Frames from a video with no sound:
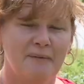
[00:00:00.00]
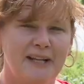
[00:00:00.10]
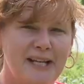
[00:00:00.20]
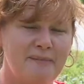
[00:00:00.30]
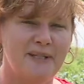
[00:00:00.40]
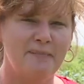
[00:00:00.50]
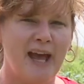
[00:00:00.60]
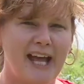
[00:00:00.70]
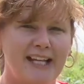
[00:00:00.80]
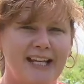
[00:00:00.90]
My name is
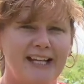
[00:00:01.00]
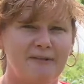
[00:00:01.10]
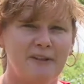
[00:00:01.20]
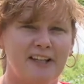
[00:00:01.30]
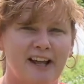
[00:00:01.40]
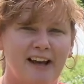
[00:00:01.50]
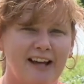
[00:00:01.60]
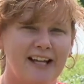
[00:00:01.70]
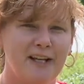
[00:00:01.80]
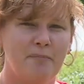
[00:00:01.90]
Patty with an
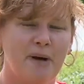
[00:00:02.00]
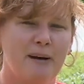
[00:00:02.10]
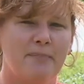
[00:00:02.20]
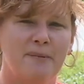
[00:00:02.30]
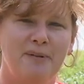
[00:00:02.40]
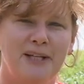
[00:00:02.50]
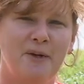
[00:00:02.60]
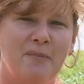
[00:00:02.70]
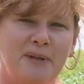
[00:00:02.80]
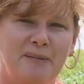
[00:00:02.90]
I, Pop,
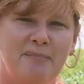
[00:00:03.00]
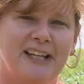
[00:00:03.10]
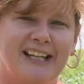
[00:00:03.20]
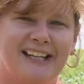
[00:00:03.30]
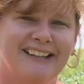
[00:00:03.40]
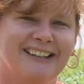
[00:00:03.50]
P-O-P-P.